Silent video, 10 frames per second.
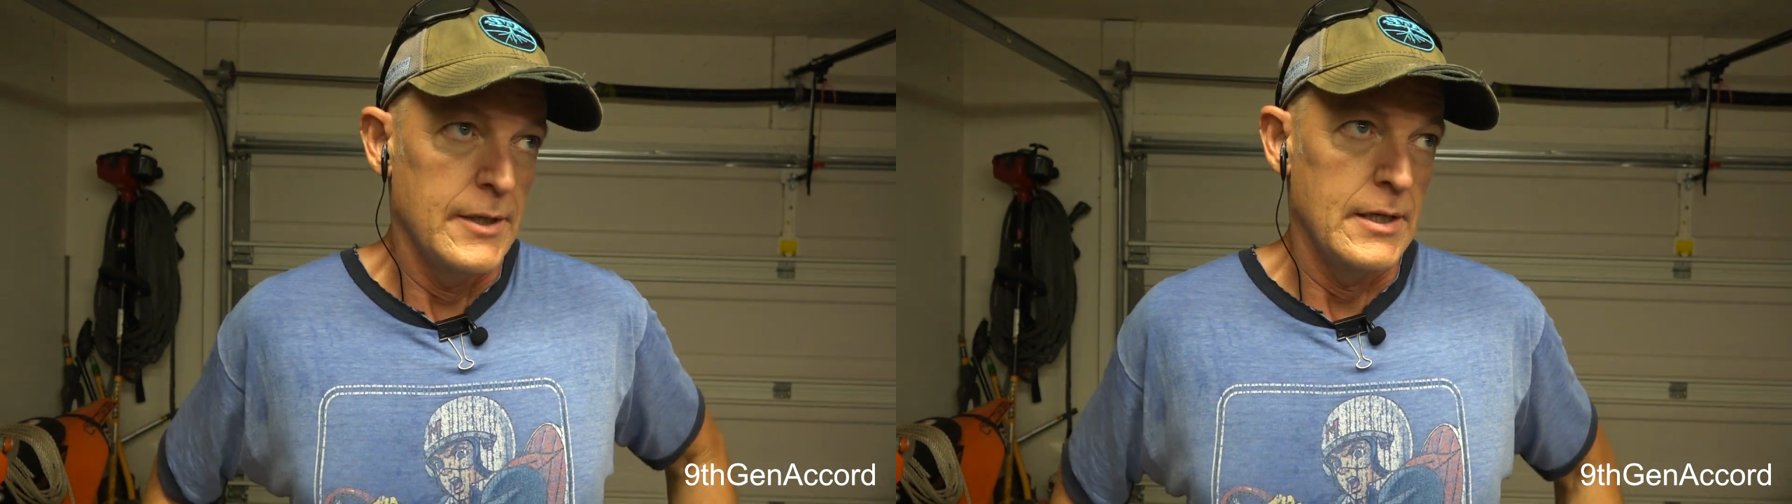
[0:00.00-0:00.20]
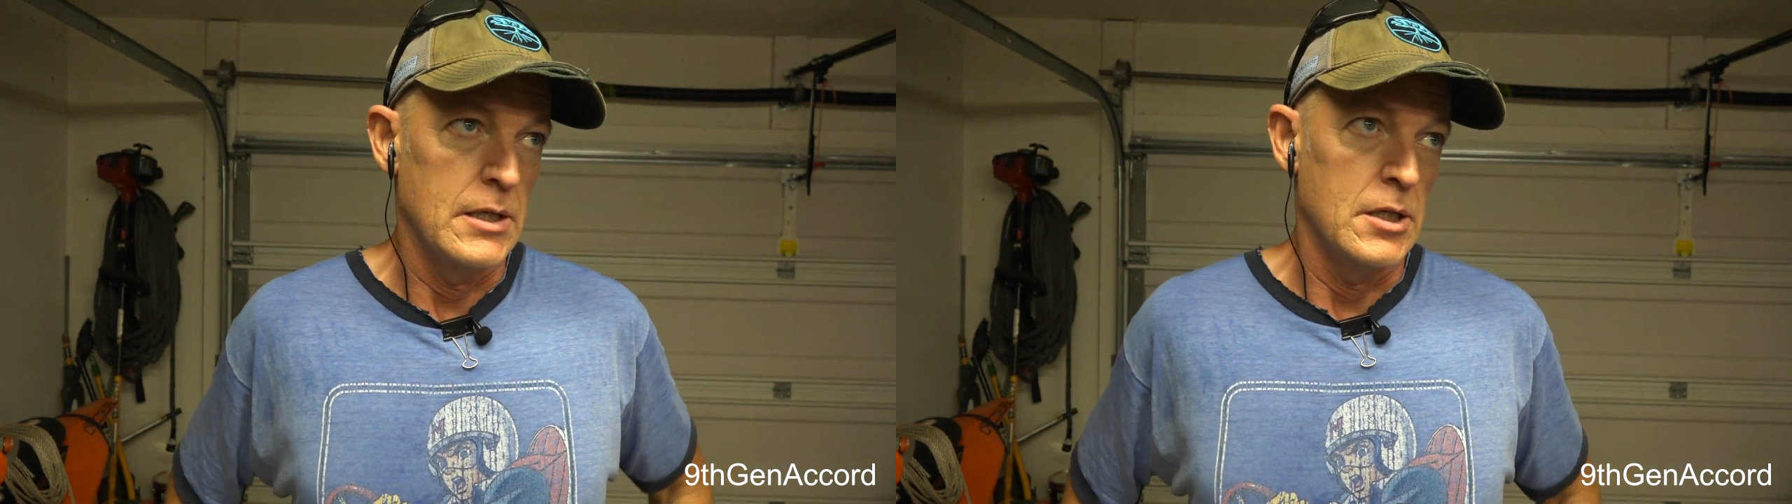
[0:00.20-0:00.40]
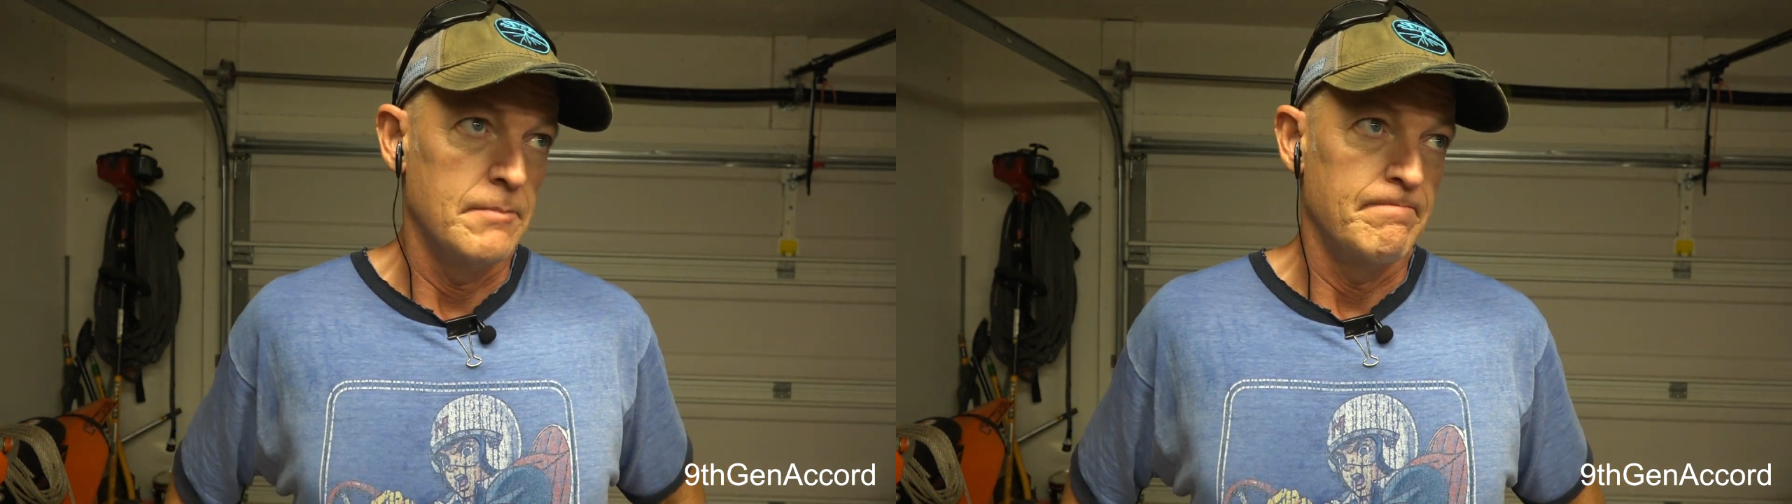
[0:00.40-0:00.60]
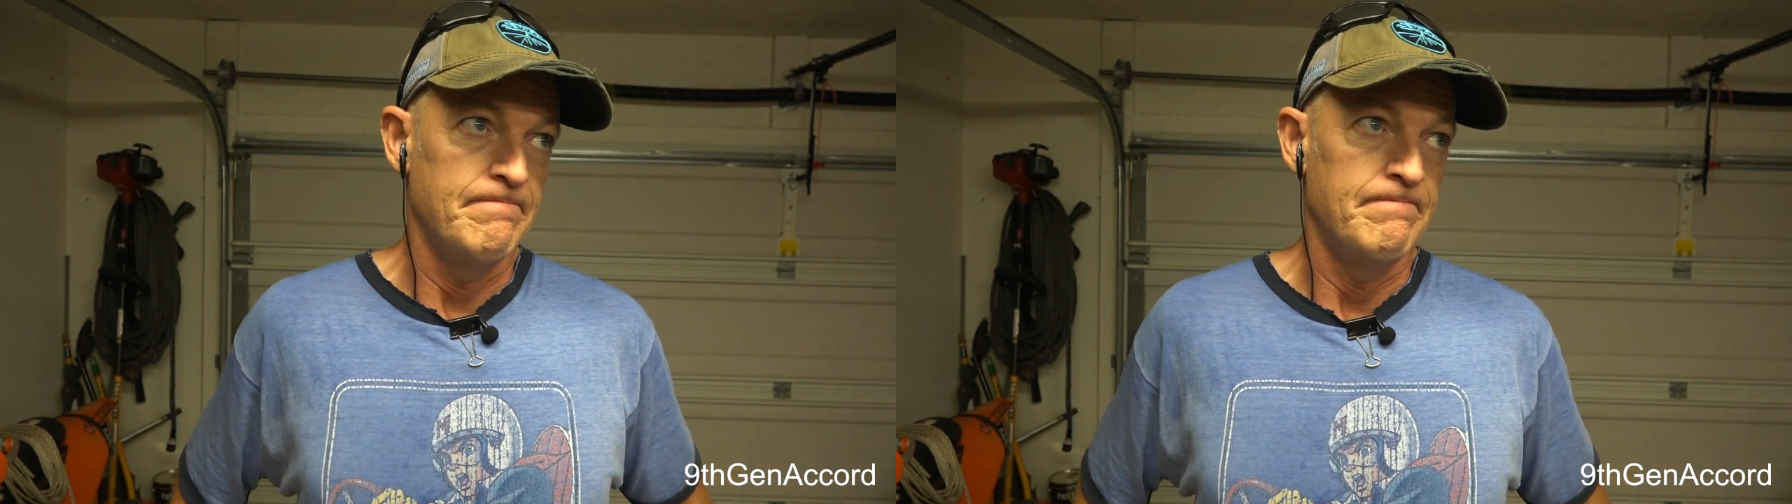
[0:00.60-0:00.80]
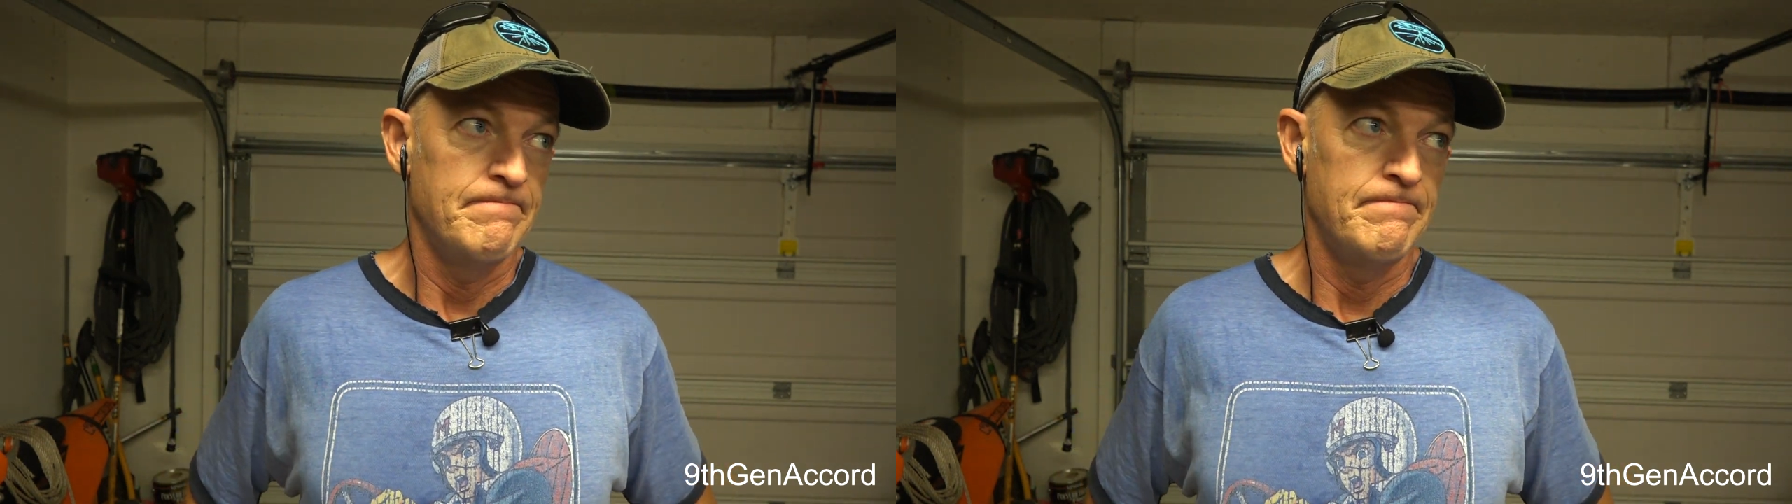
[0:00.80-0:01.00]

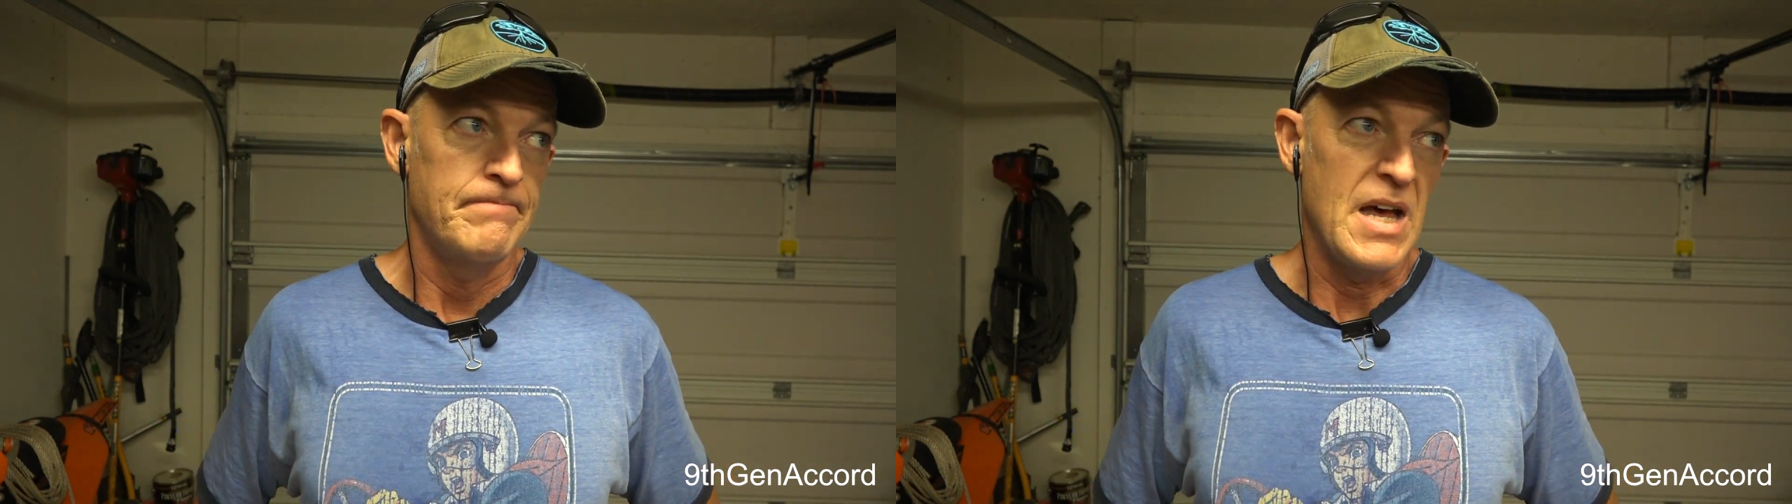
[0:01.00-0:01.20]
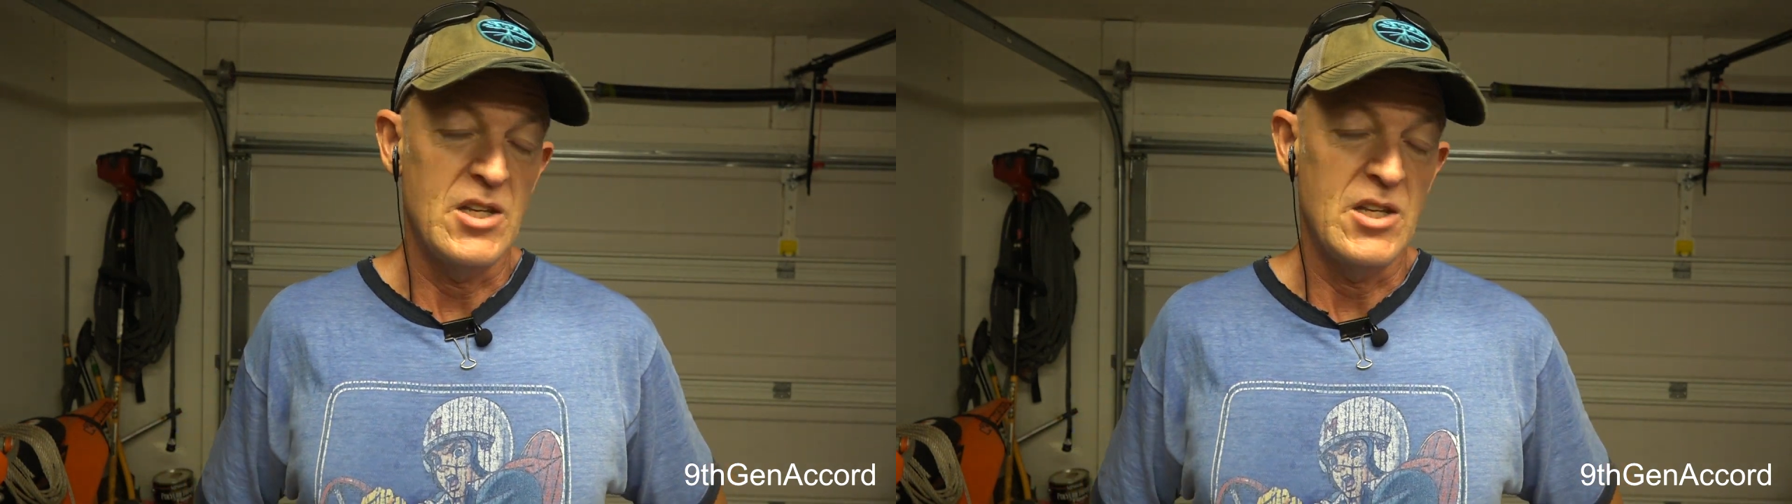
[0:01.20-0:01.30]
I